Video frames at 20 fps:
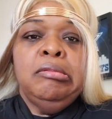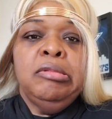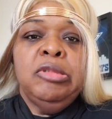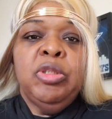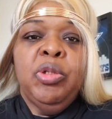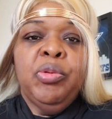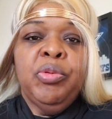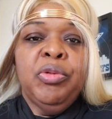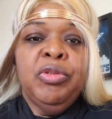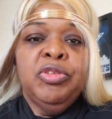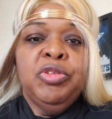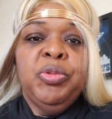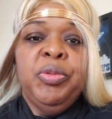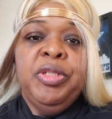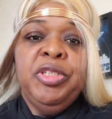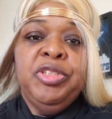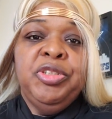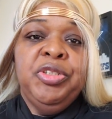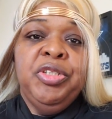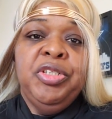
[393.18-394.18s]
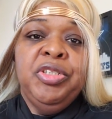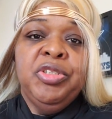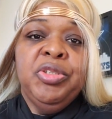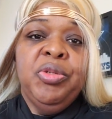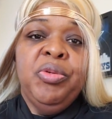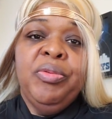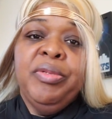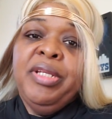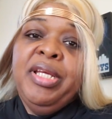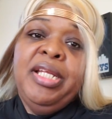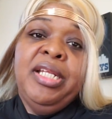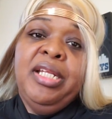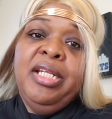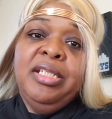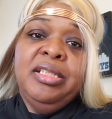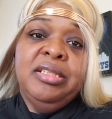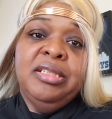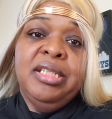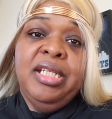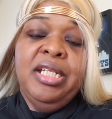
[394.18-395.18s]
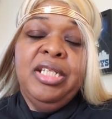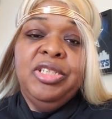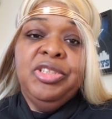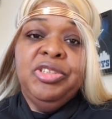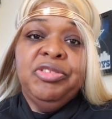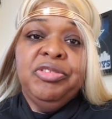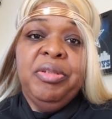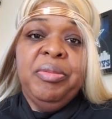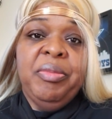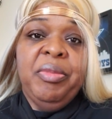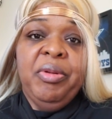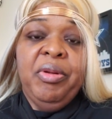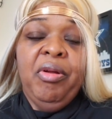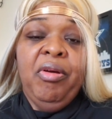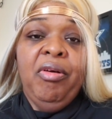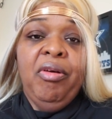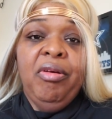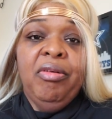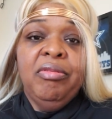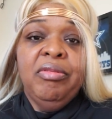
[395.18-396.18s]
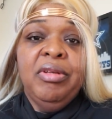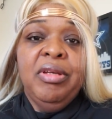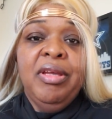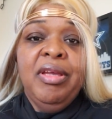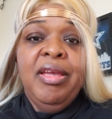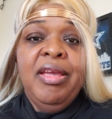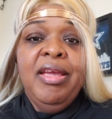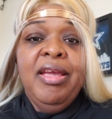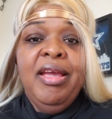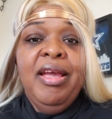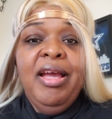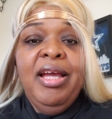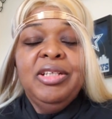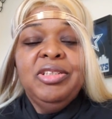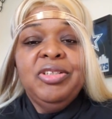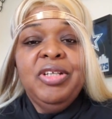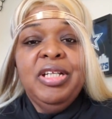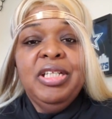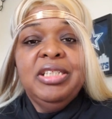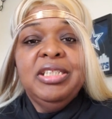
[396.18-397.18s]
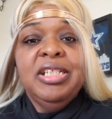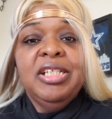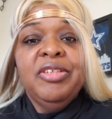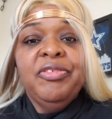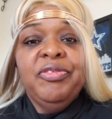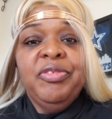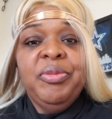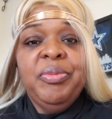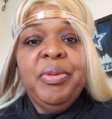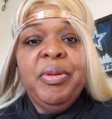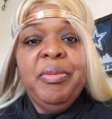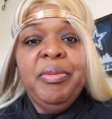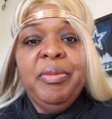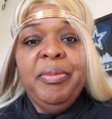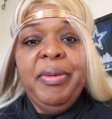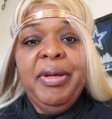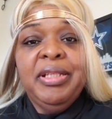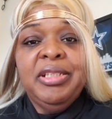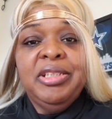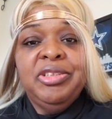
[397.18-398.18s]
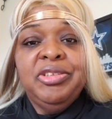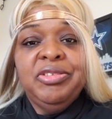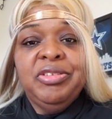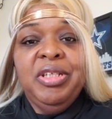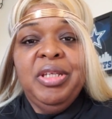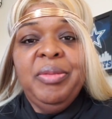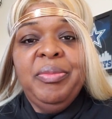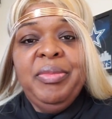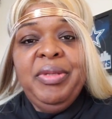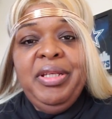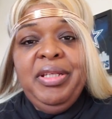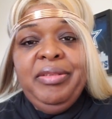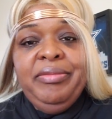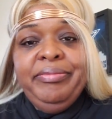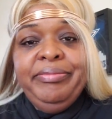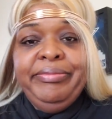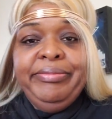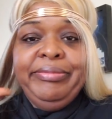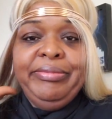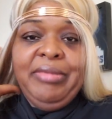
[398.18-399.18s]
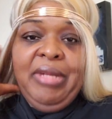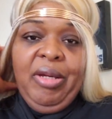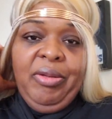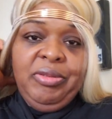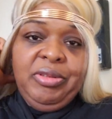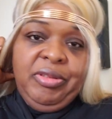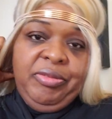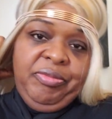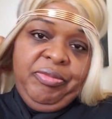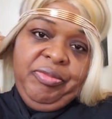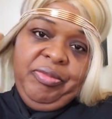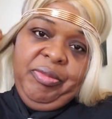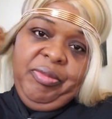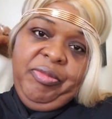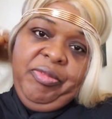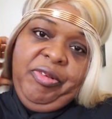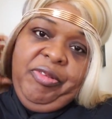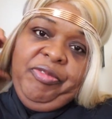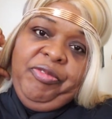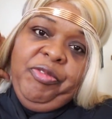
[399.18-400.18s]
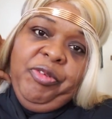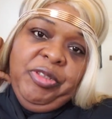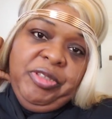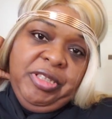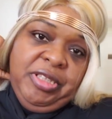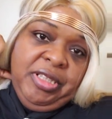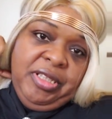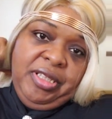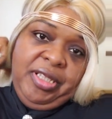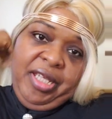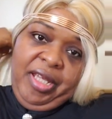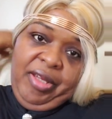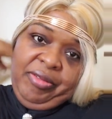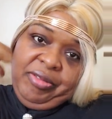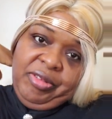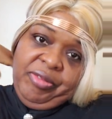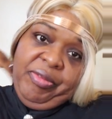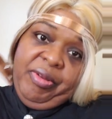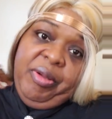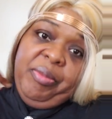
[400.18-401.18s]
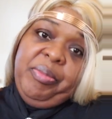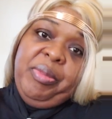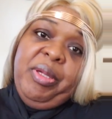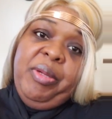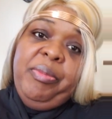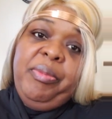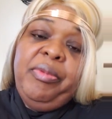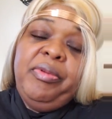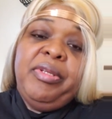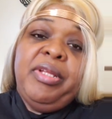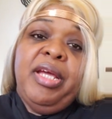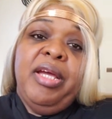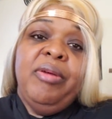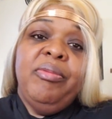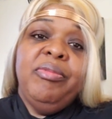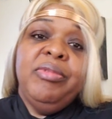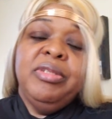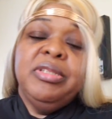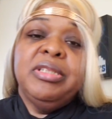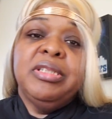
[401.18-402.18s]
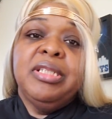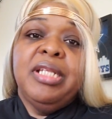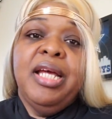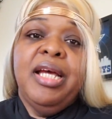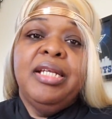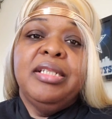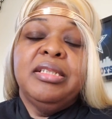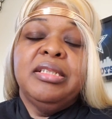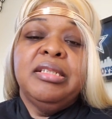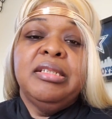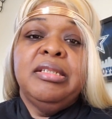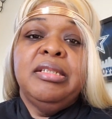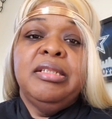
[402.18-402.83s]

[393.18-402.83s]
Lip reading: going on 22 years old, and I didn't understand this dream at all. I tried to tell a few people about the dream, and unfortunately, I was around people that was not